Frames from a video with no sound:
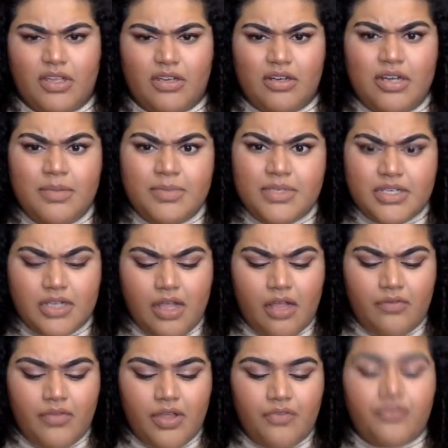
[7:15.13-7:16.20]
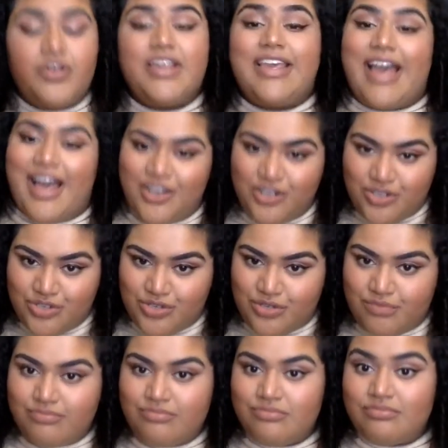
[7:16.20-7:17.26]
lipstick cover for Yash,
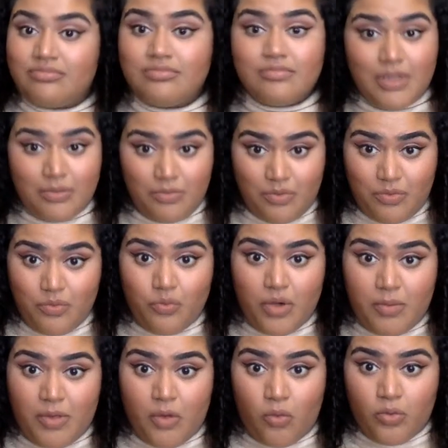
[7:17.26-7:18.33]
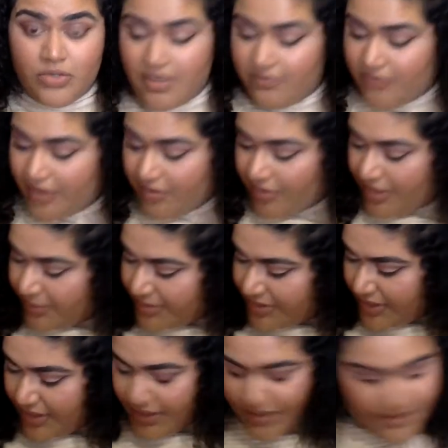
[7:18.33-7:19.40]
one of my all-time favourite
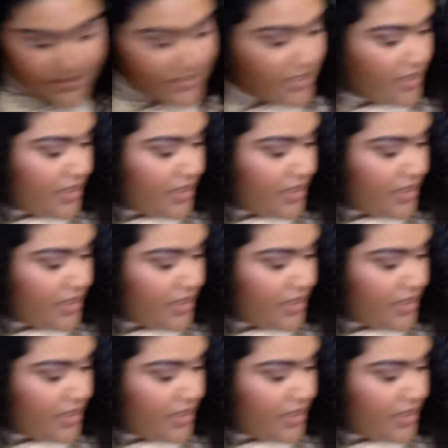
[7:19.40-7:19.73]
lipsticks.